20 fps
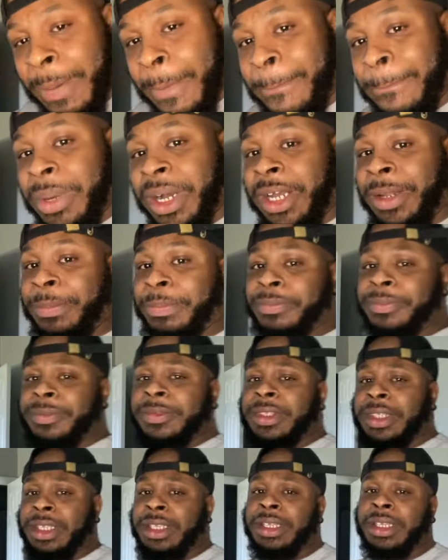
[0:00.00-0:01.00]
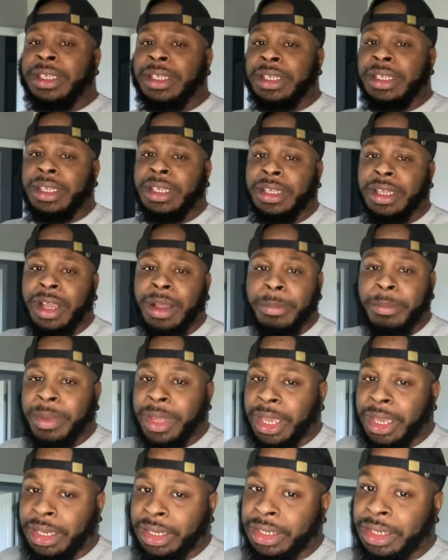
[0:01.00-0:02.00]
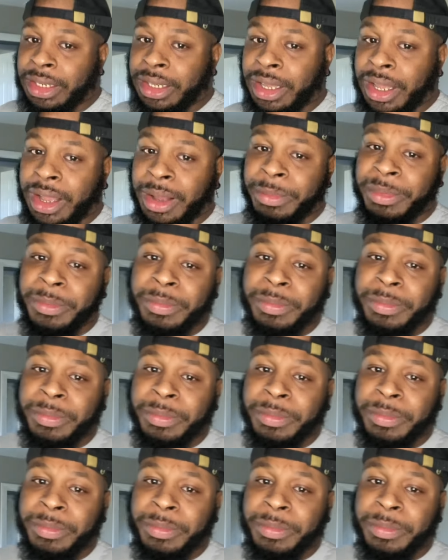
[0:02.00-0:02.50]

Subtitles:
But I'm back. I'll be